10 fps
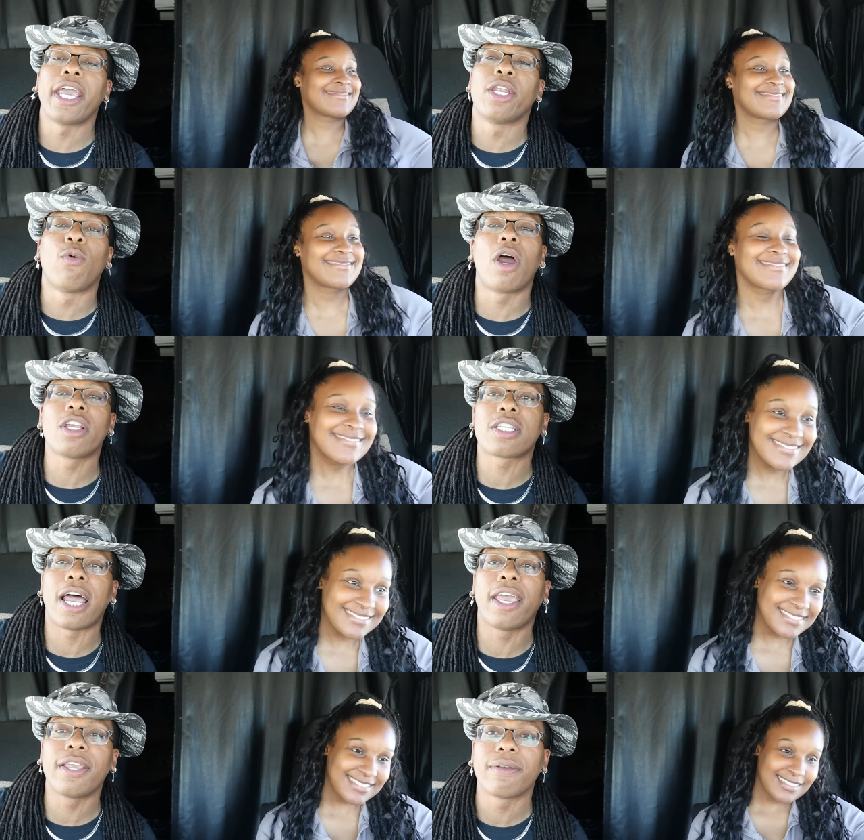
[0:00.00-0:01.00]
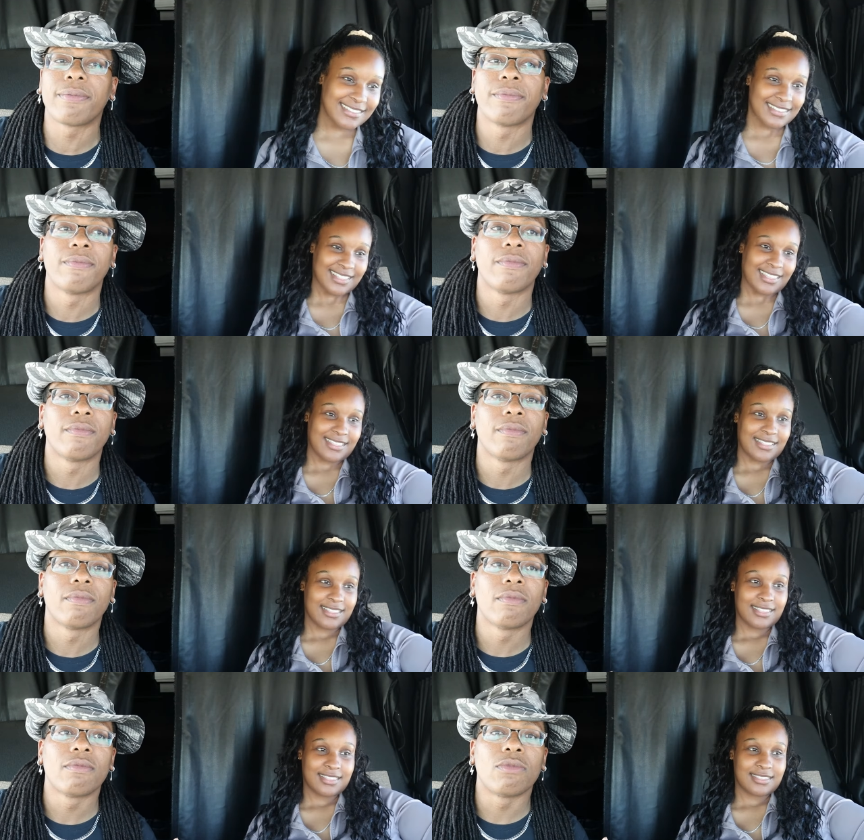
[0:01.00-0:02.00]
Speaker 1: Hey, the worst thing,
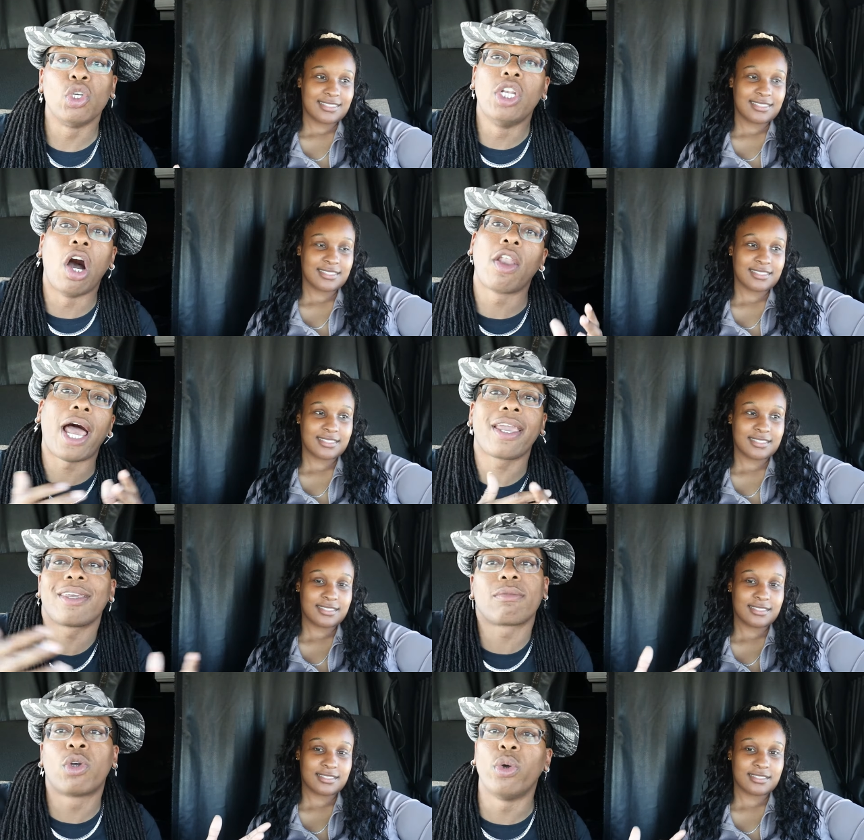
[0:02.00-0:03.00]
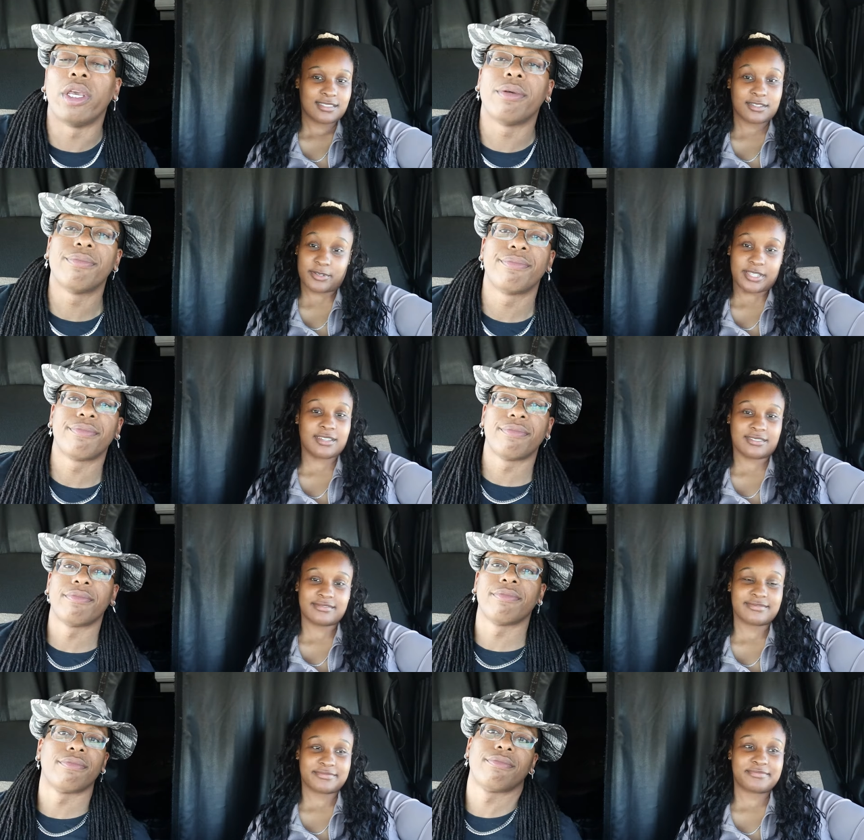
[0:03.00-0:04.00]
you don't like it, quit. Yeah.
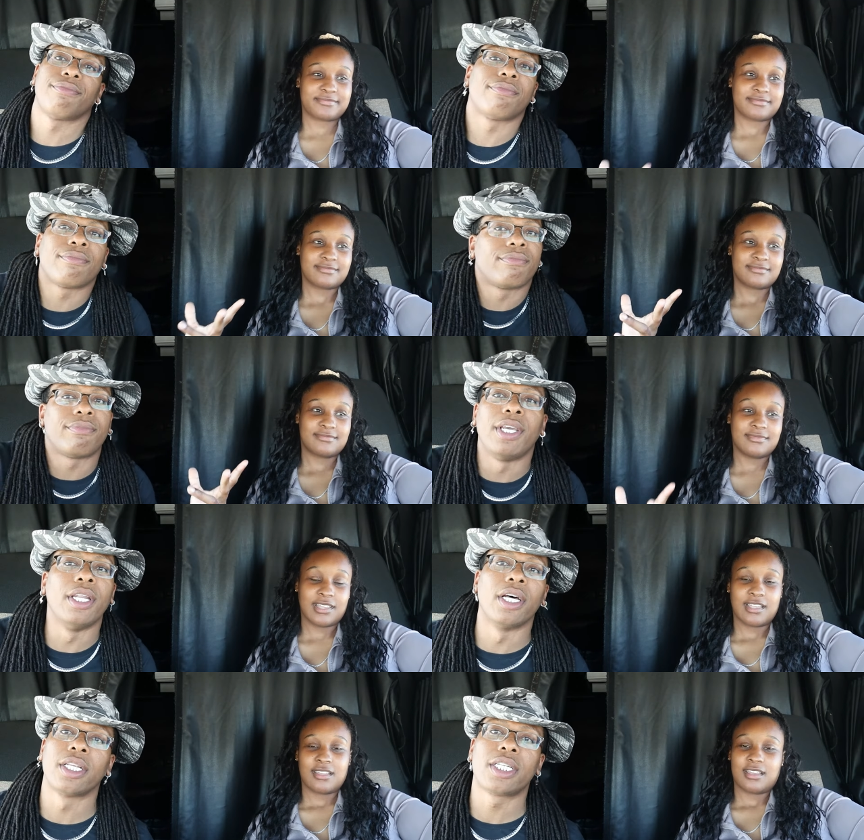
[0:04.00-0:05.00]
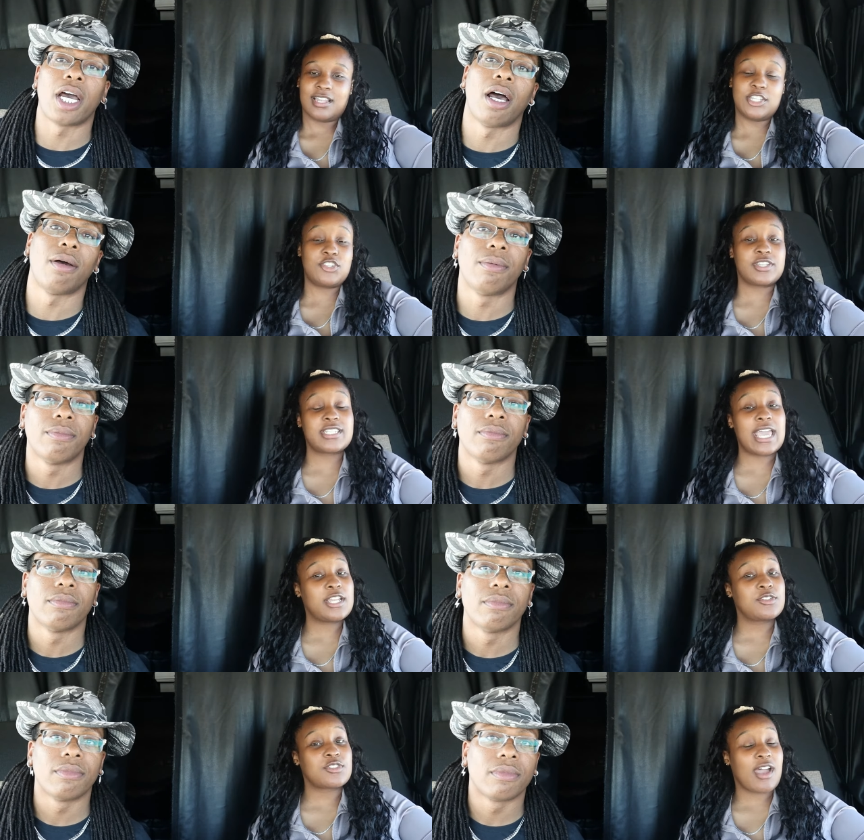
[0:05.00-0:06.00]
Any other job. At least you
Speaker 2: can
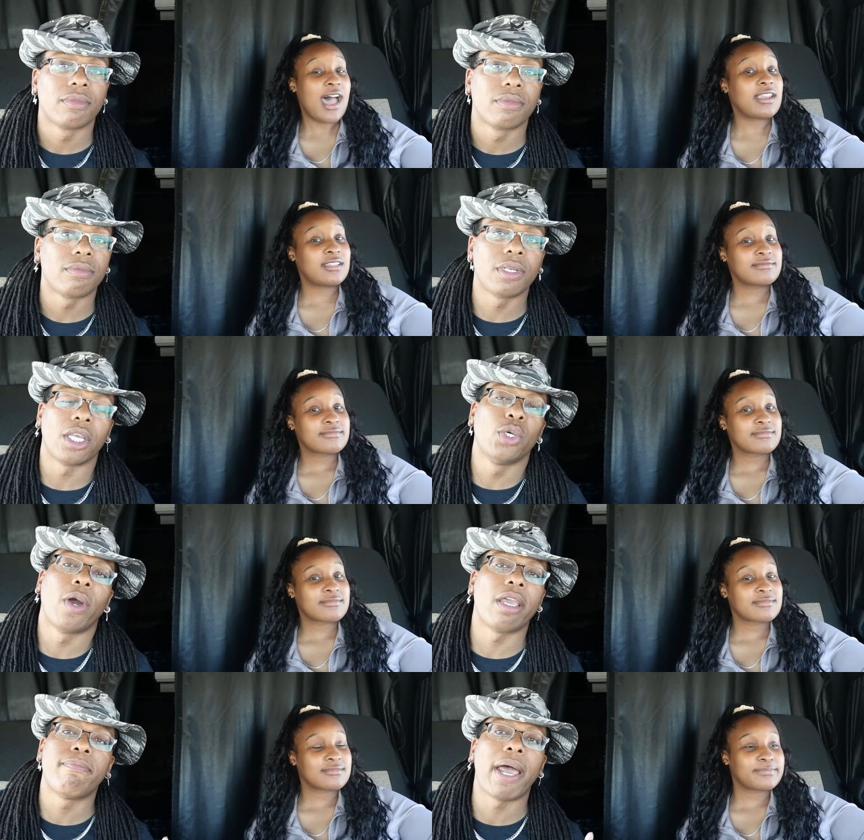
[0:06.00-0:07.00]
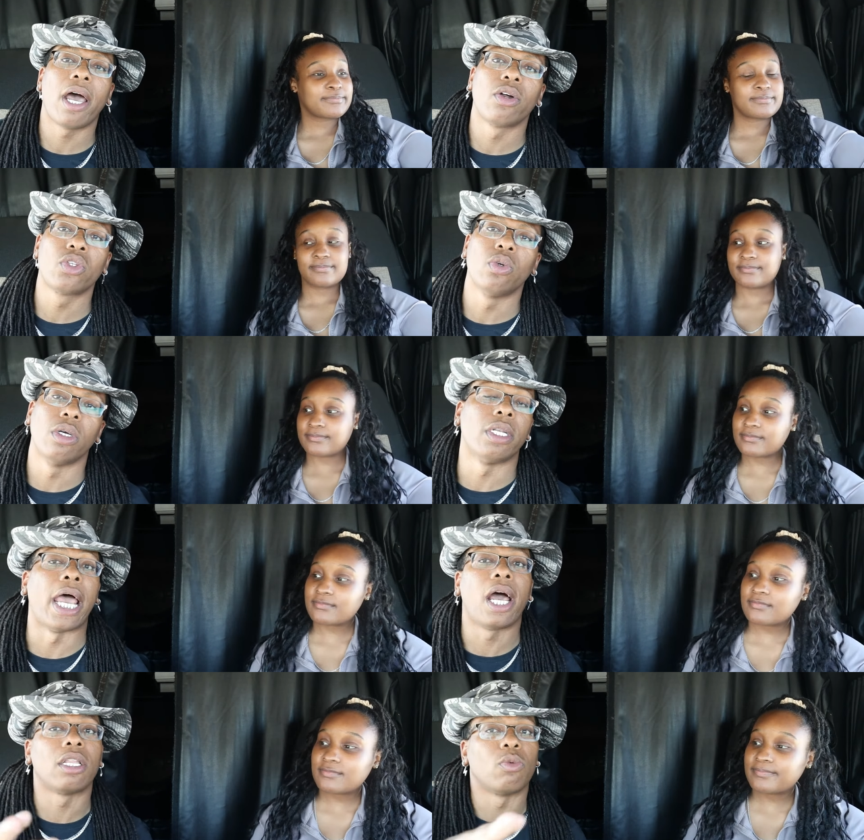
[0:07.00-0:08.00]
say that you tried it.
Speaker 1: Yeah, you ain't bound to it.
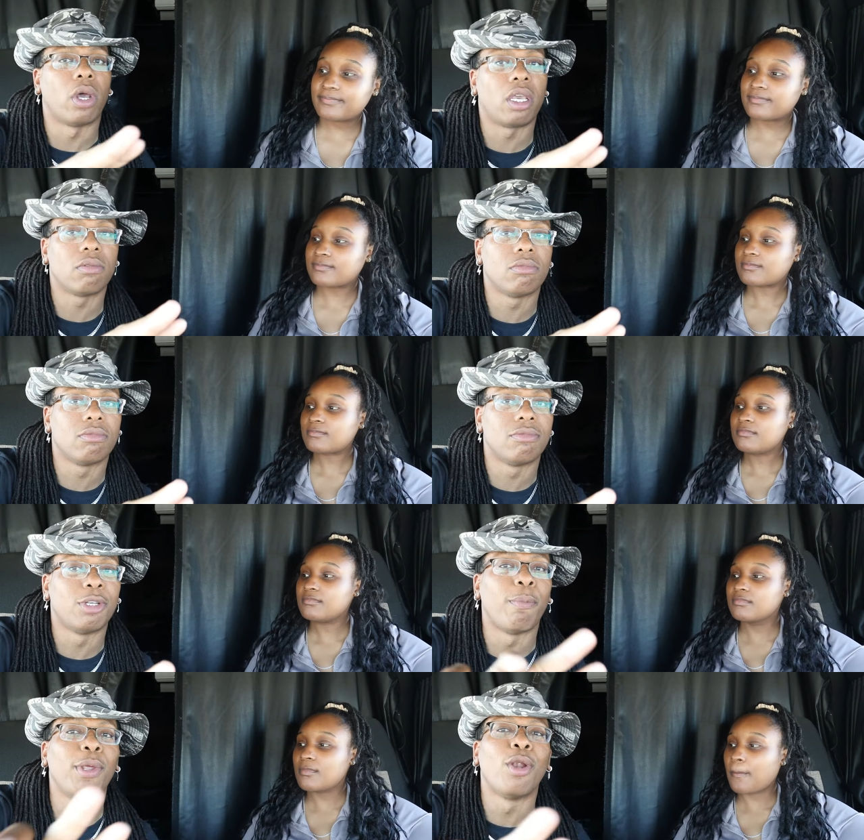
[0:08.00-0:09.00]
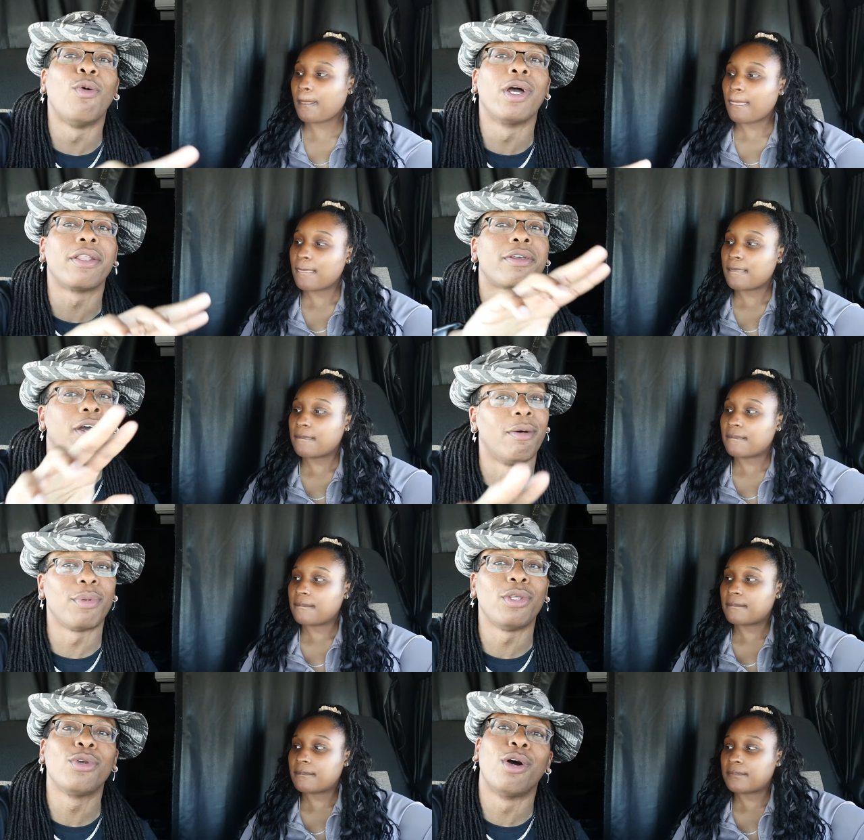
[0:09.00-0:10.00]
Now, wait. Depending on what
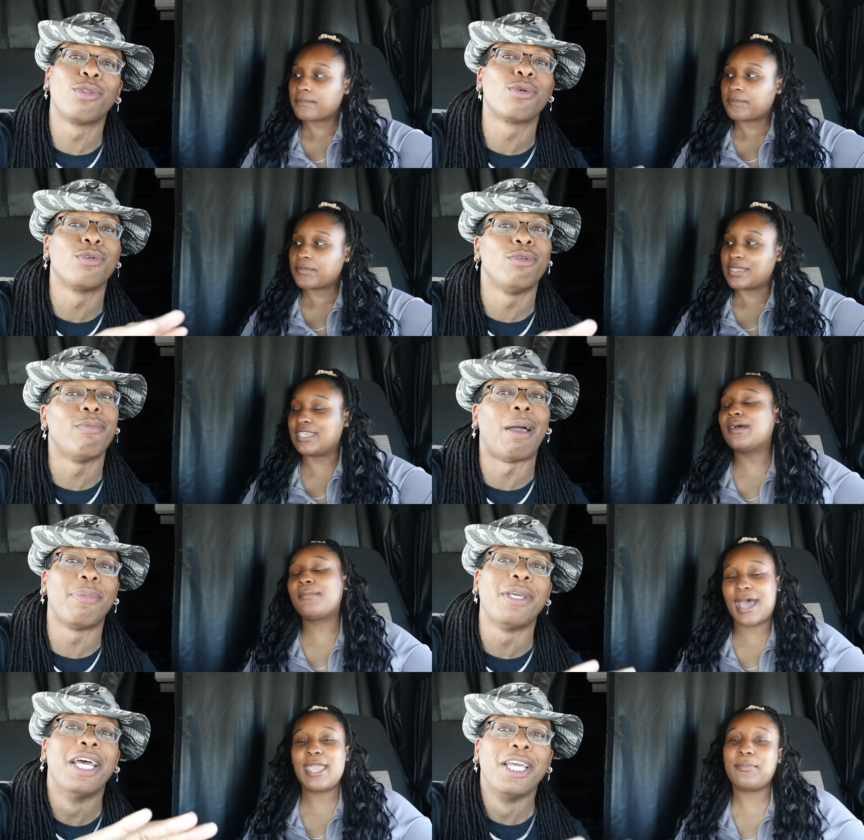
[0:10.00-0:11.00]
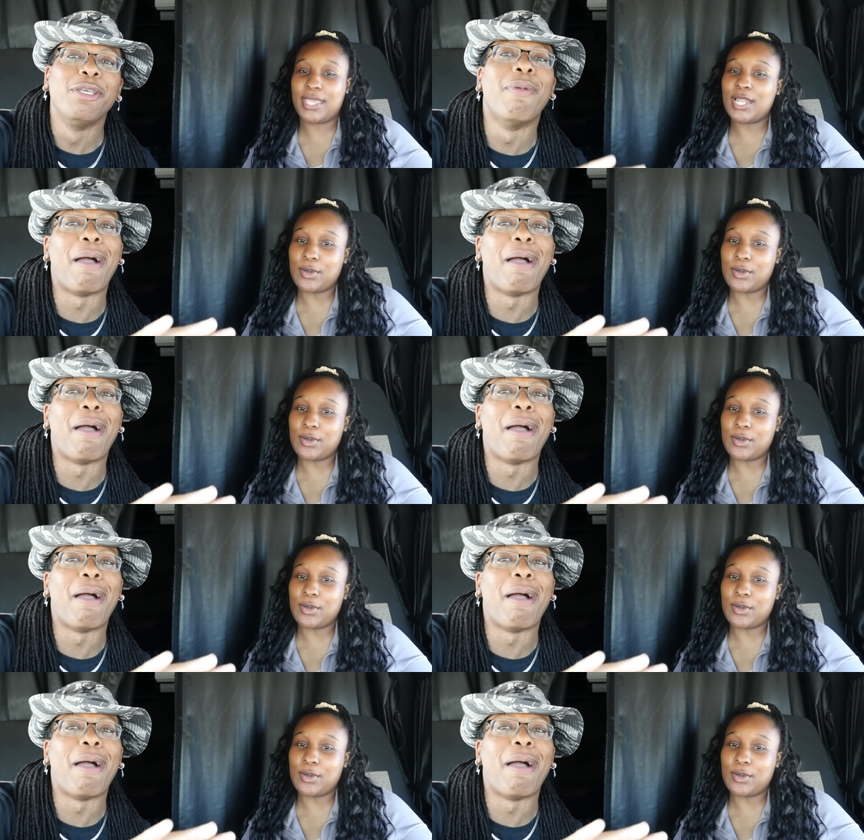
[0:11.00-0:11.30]
company you go through, you, you might, might, be, you